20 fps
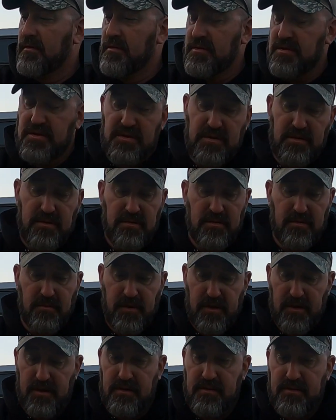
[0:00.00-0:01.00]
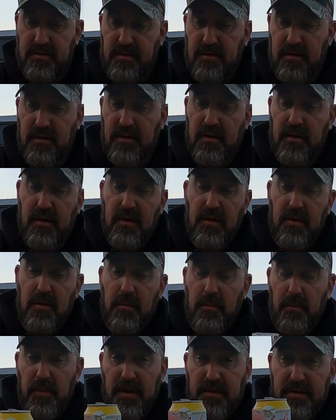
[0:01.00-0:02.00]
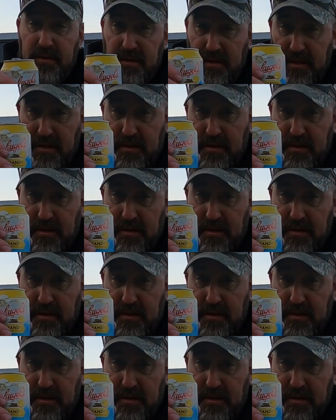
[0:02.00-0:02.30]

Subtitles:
singe on my hands here. But